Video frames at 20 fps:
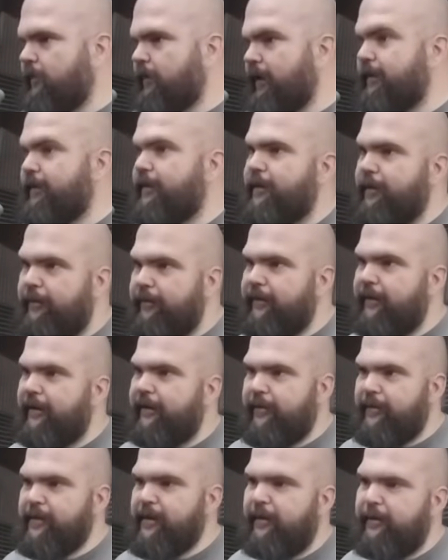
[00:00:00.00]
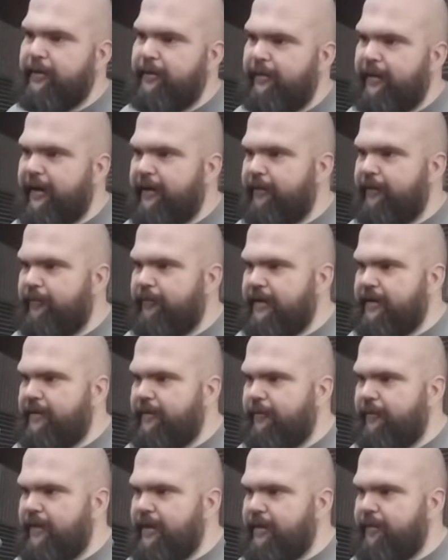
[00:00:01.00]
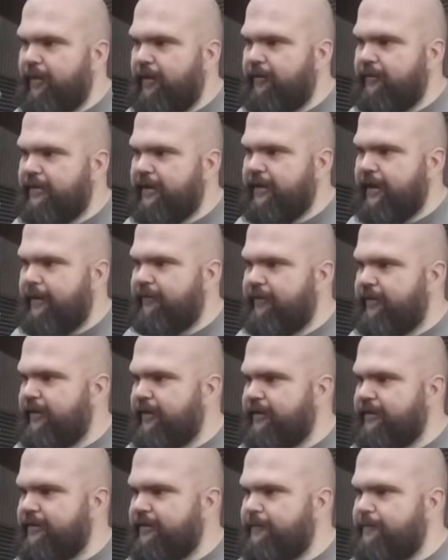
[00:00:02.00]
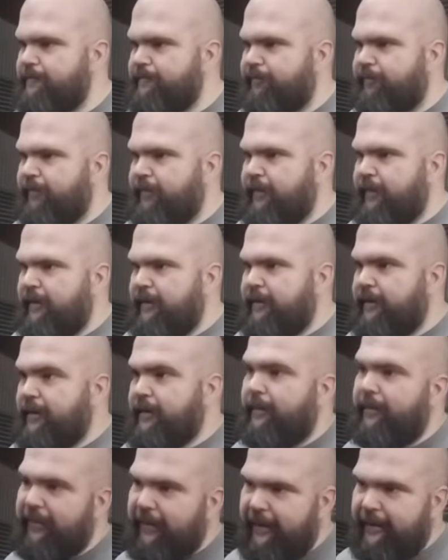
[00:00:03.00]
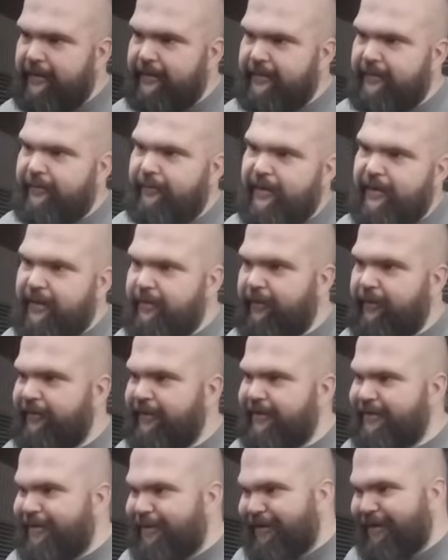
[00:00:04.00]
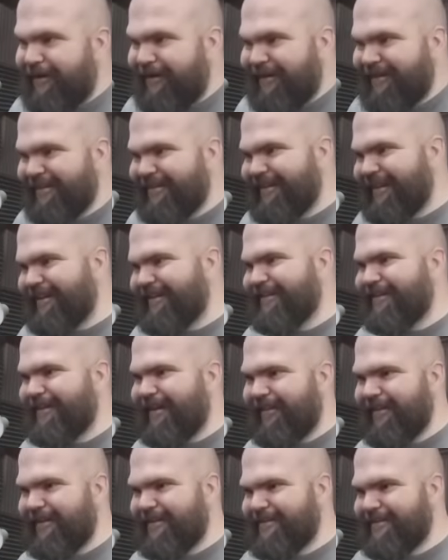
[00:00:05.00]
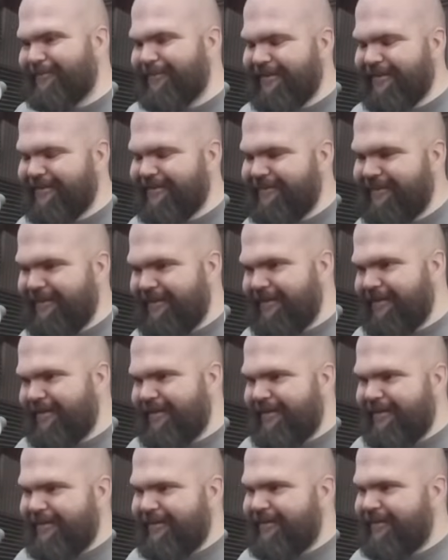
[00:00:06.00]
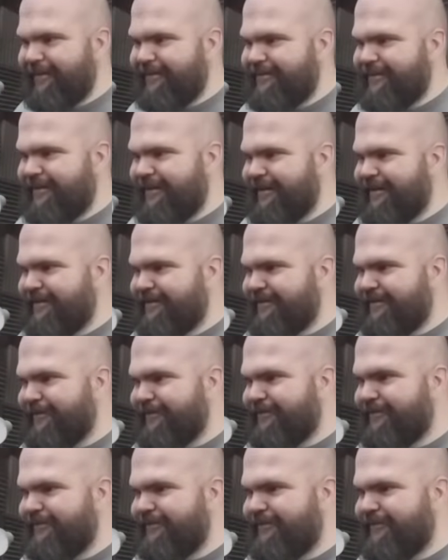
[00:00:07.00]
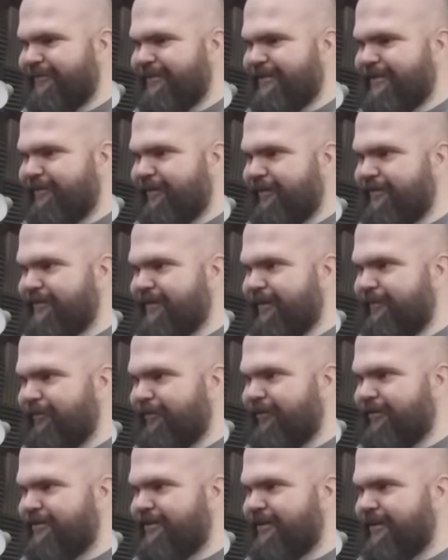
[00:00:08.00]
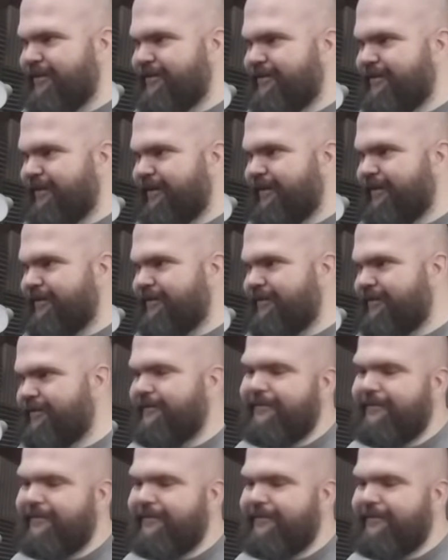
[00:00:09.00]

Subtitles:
And so there's also like a respawn time for things. Some things respawn that should, so I think some of the chest loot respawns. I'm going to change that.